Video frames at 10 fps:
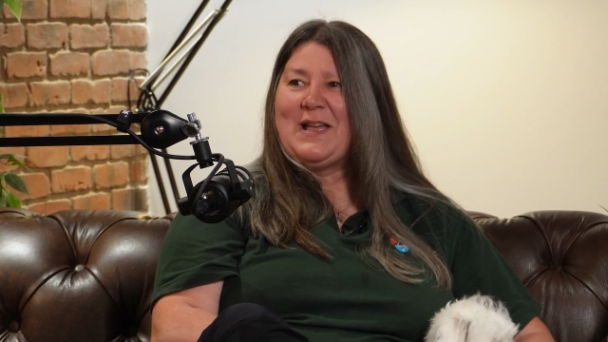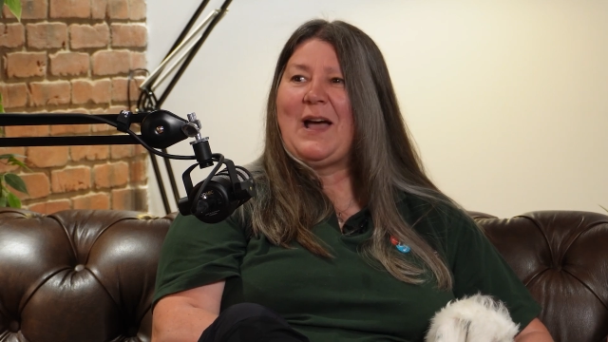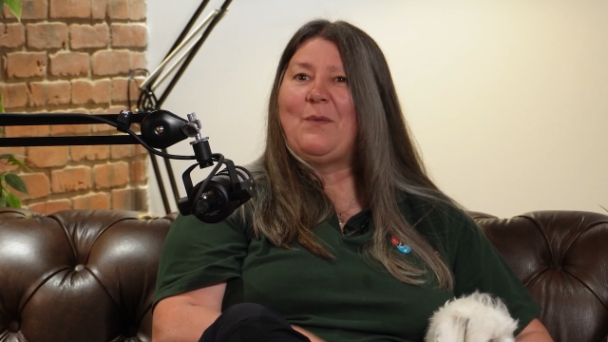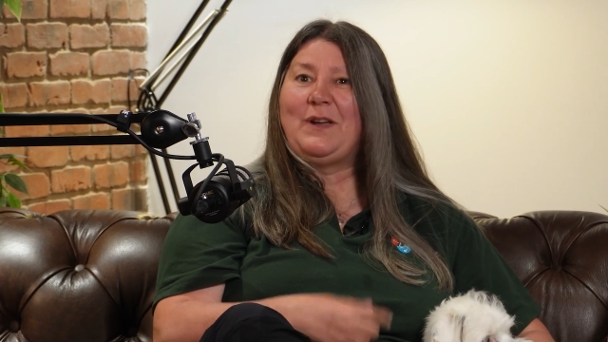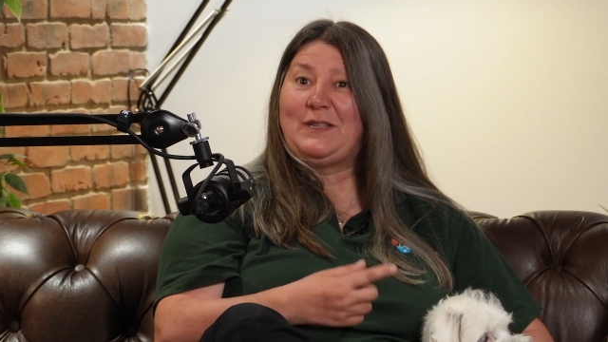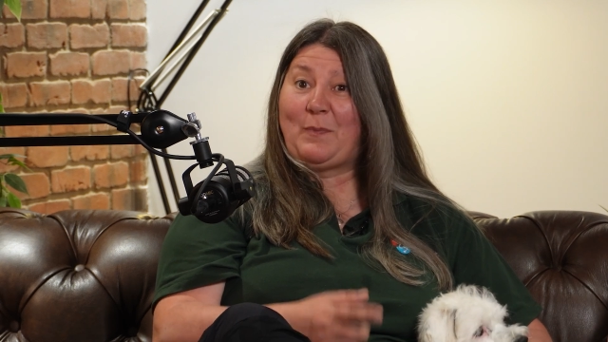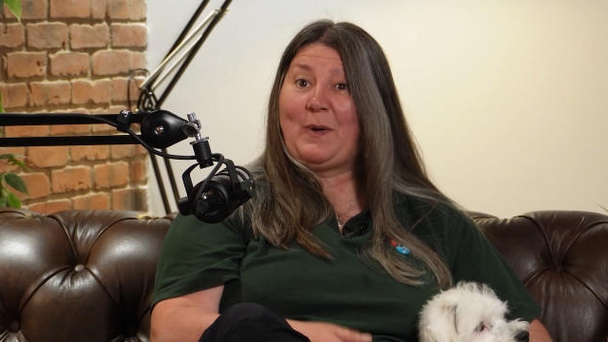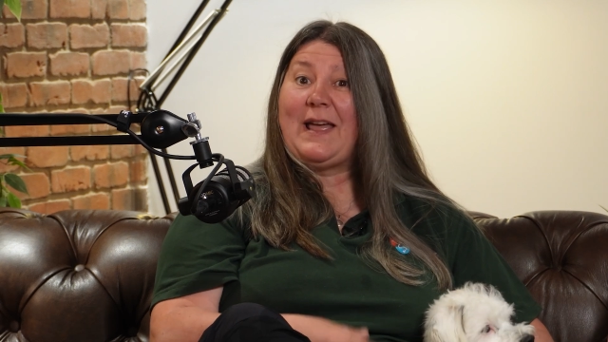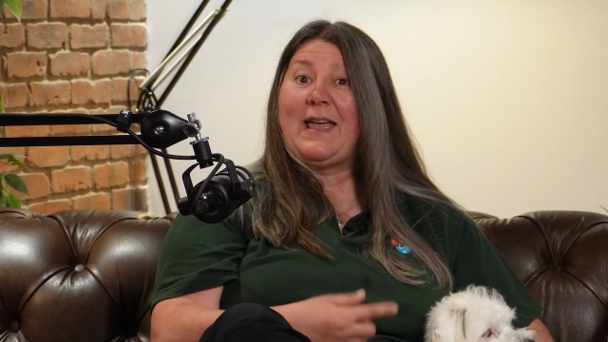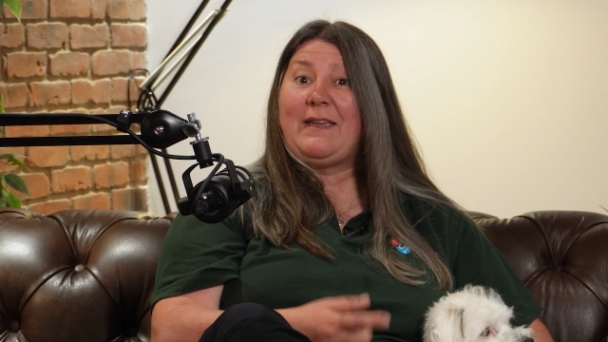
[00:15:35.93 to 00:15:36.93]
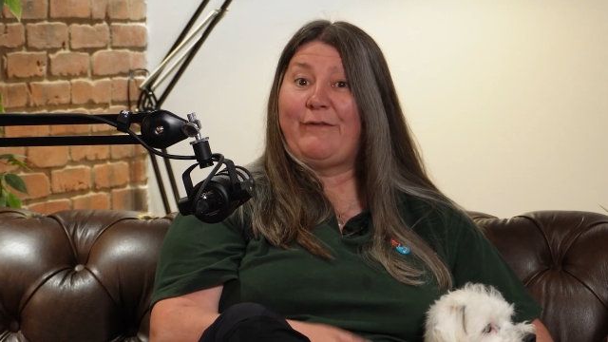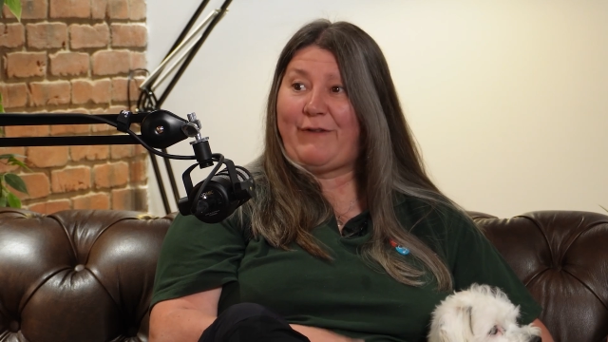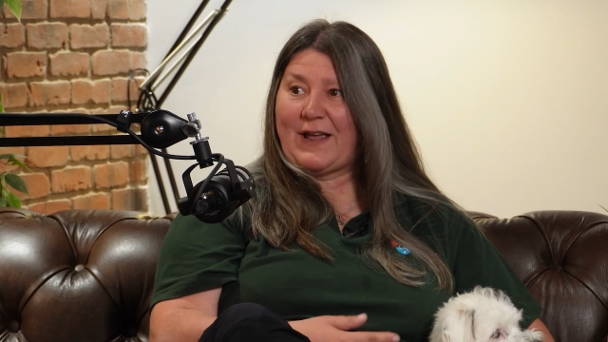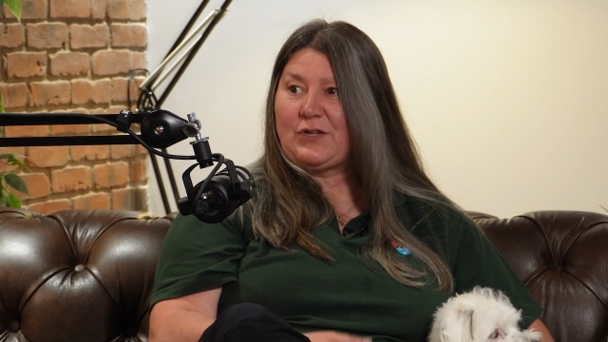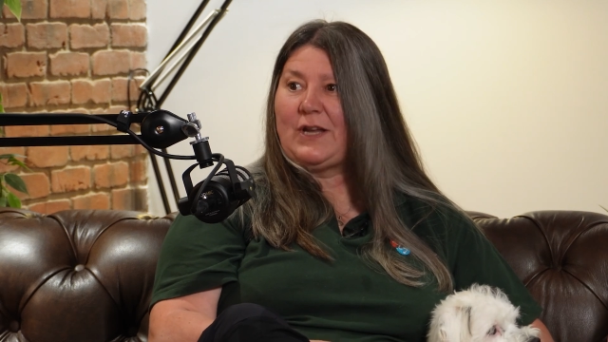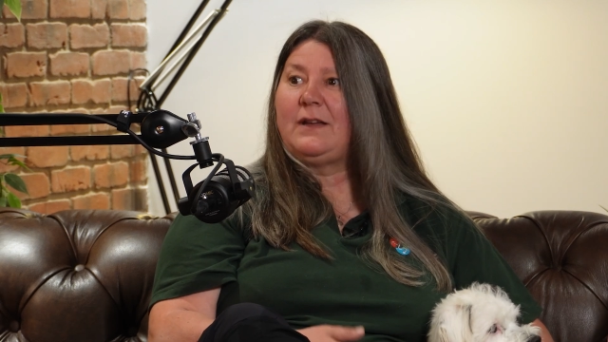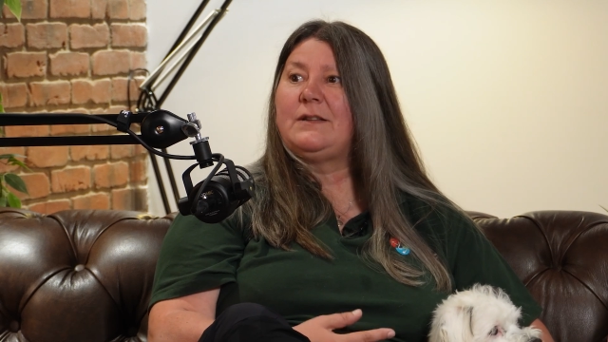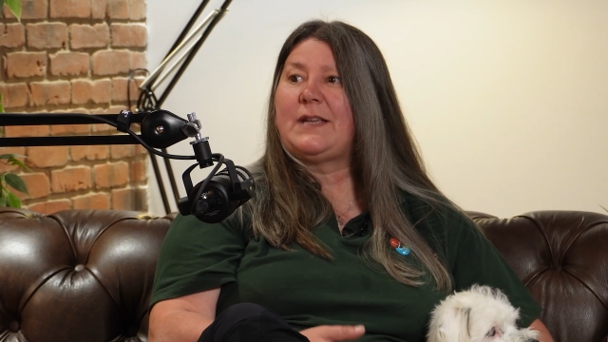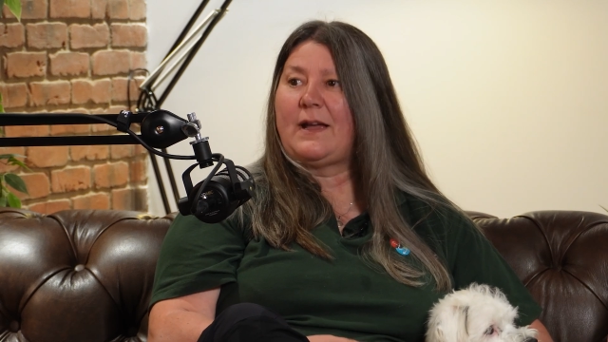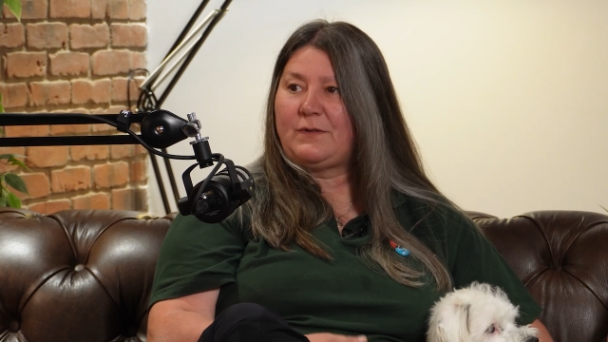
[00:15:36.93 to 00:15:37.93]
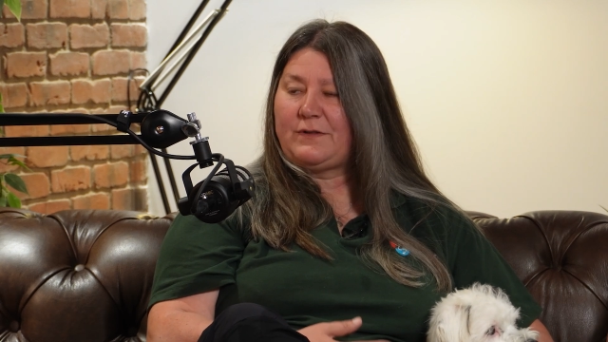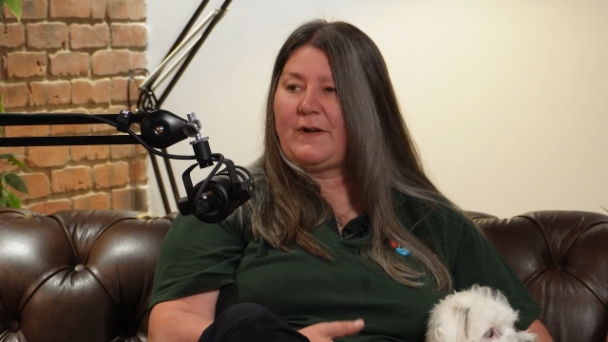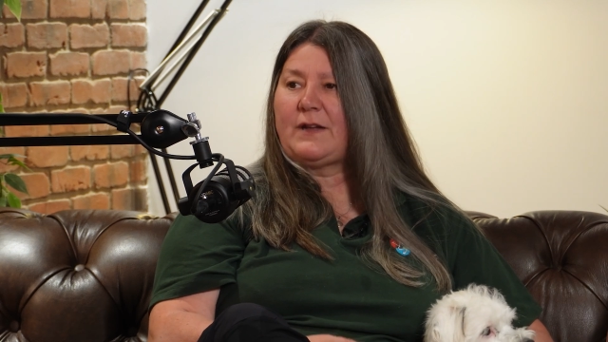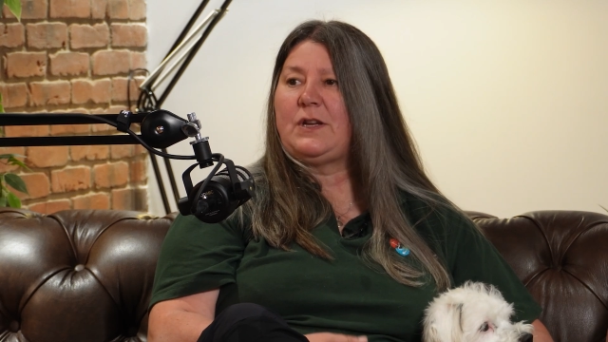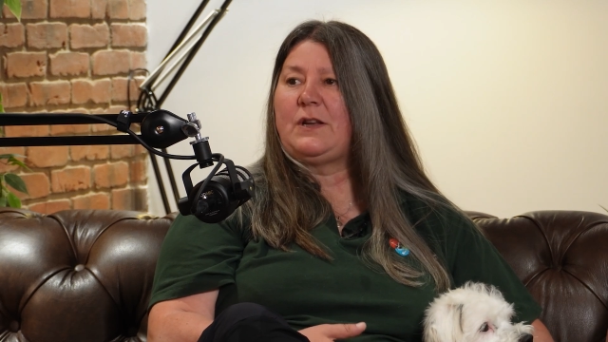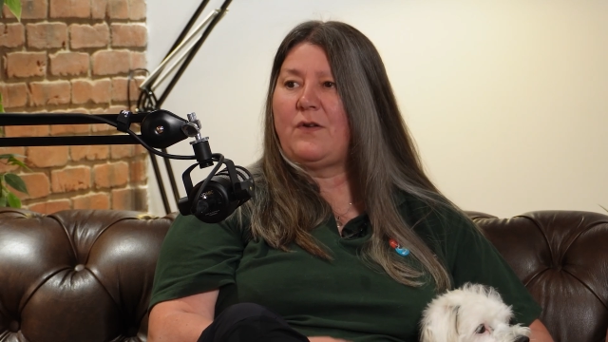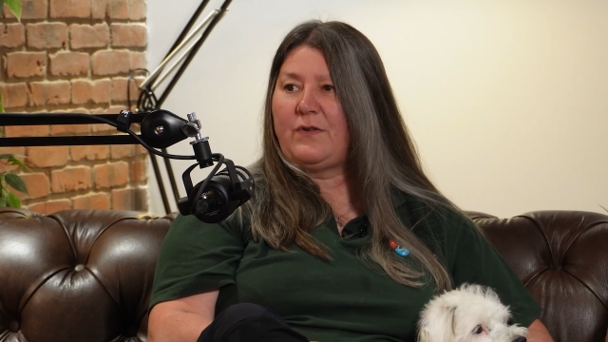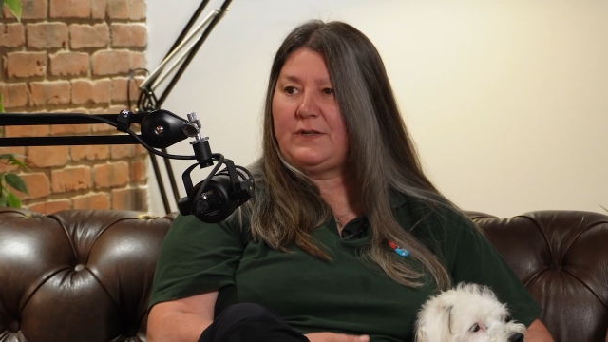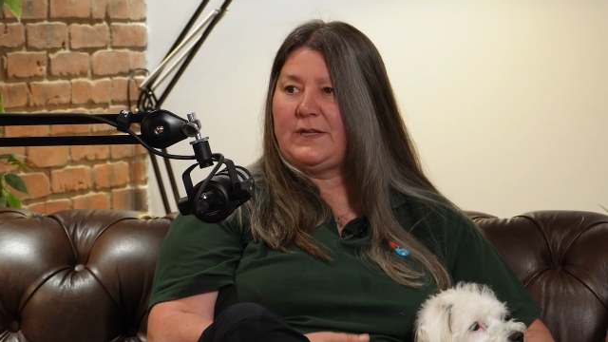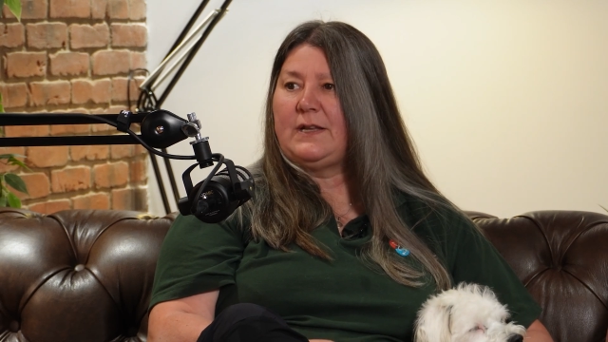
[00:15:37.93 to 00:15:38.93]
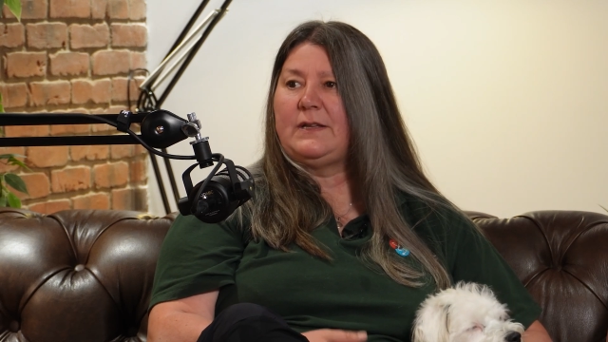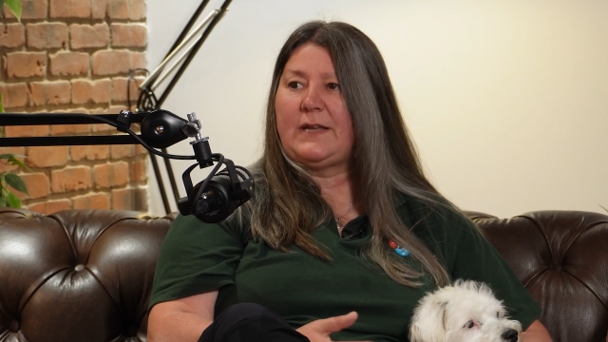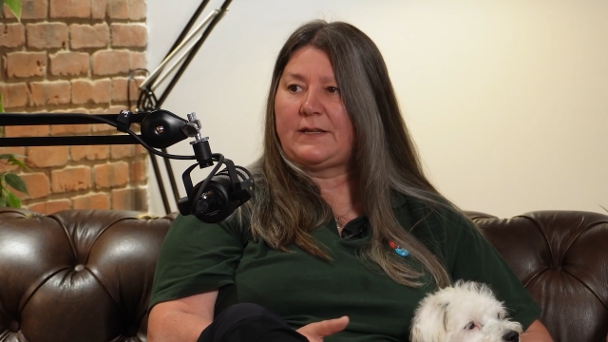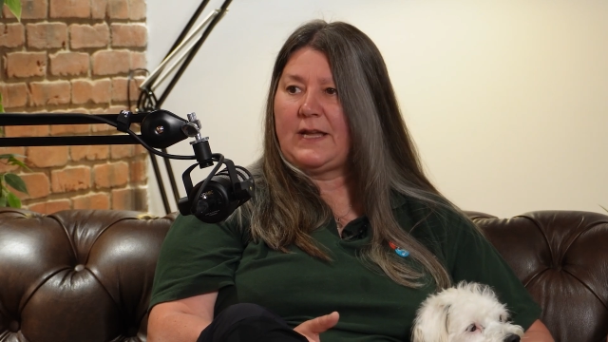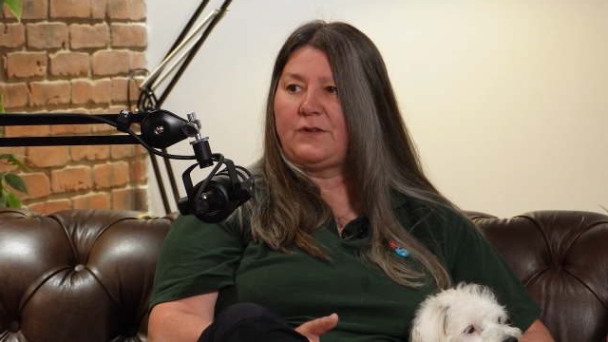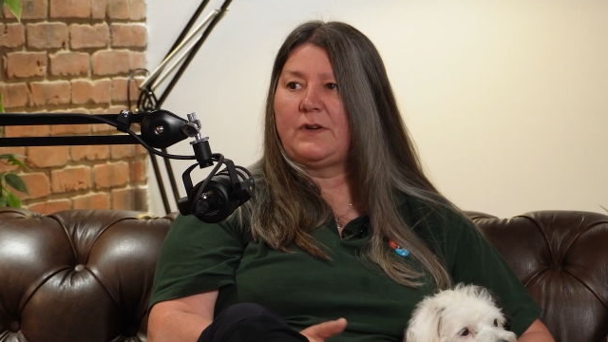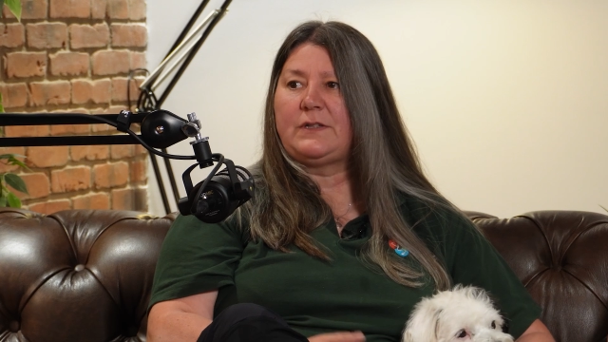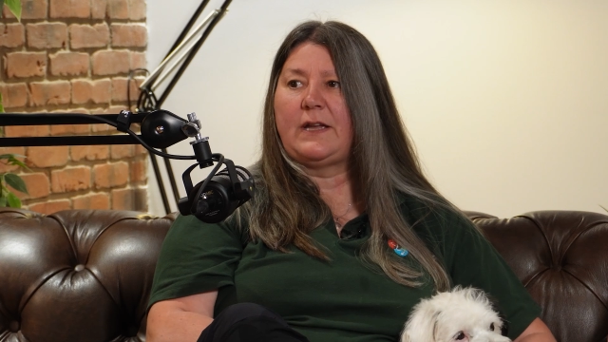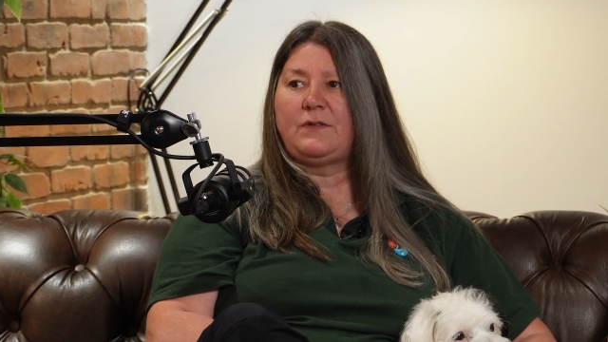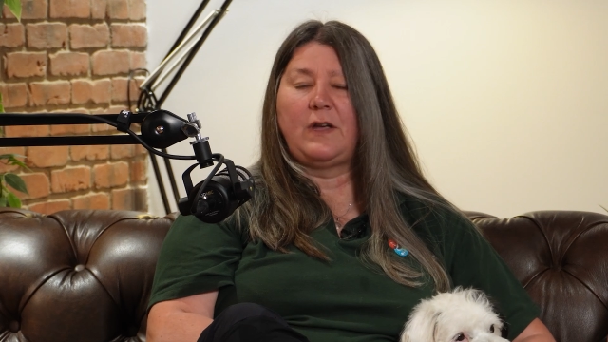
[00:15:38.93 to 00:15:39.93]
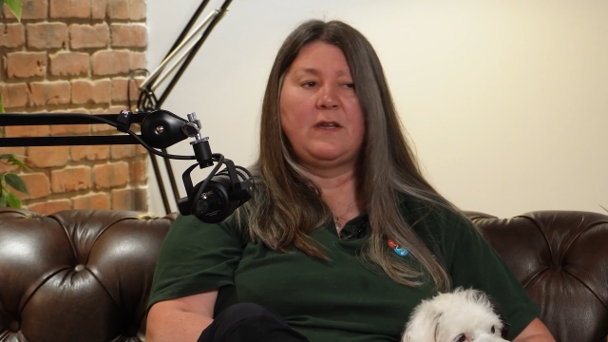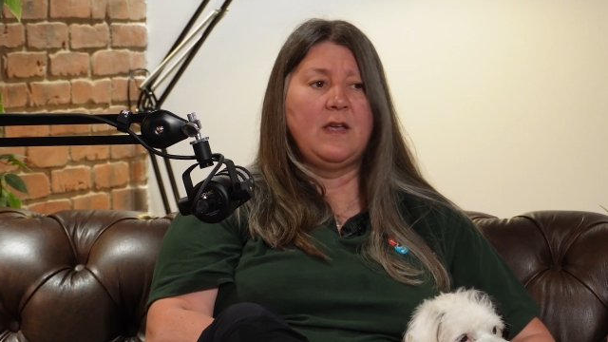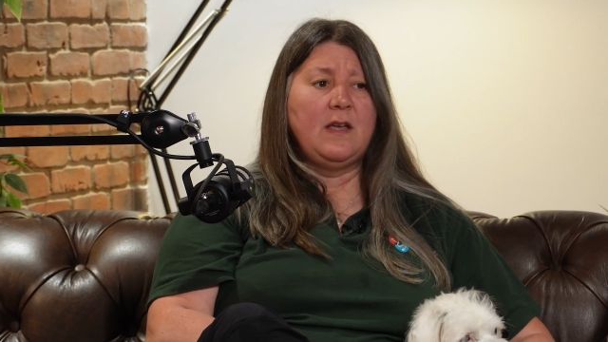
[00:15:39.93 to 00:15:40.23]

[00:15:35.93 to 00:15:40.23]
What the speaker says: I want you to play flashing sounds, flashing noises, etc., etc.